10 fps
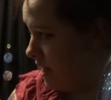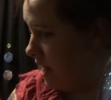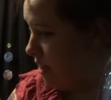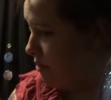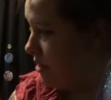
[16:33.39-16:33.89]

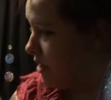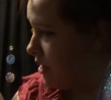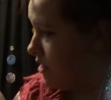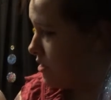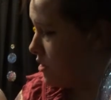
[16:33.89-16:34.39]
Yeah, well the
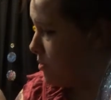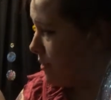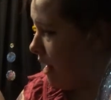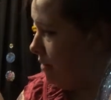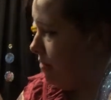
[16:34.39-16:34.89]

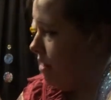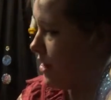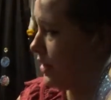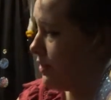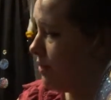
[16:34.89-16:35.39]
YouTuber I
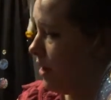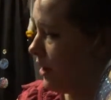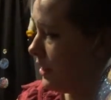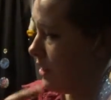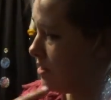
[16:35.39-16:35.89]
follow
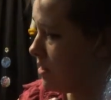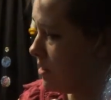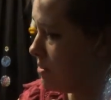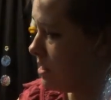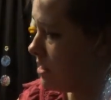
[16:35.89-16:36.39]
on
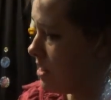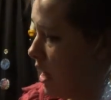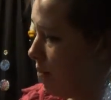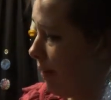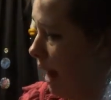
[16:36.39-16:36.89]
YouTube, she's
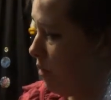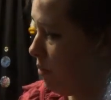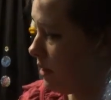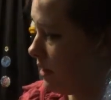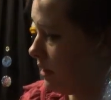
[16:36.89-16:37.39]
got a black one.